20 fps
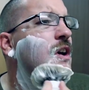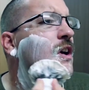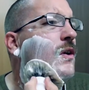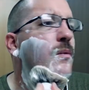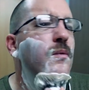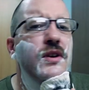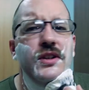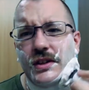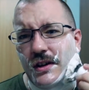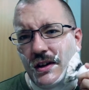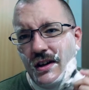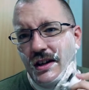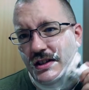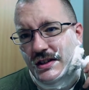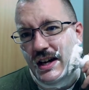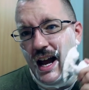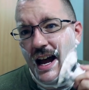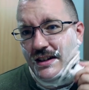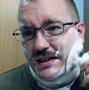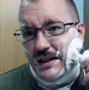Whisker
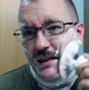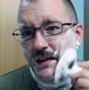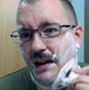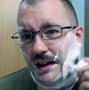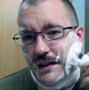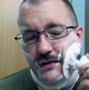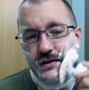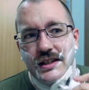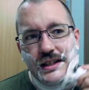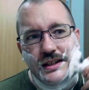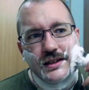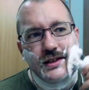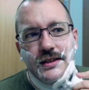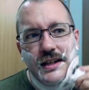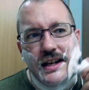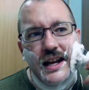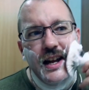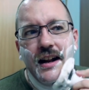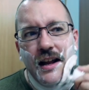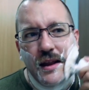Assassin loves this
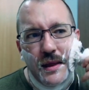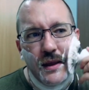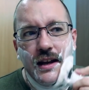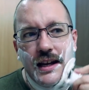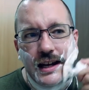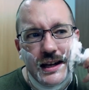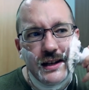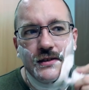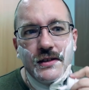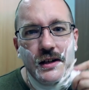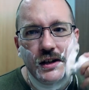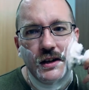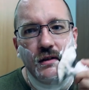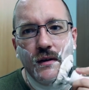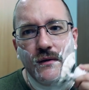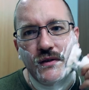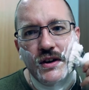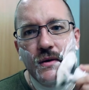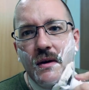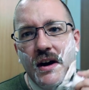scent. I think he's done a
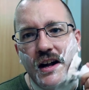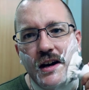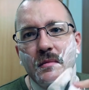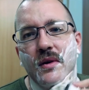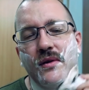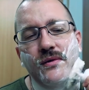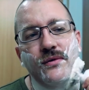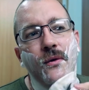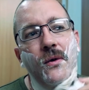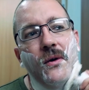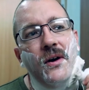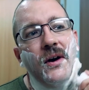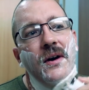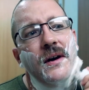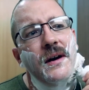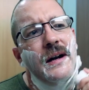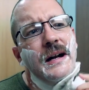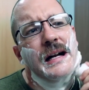review on it before.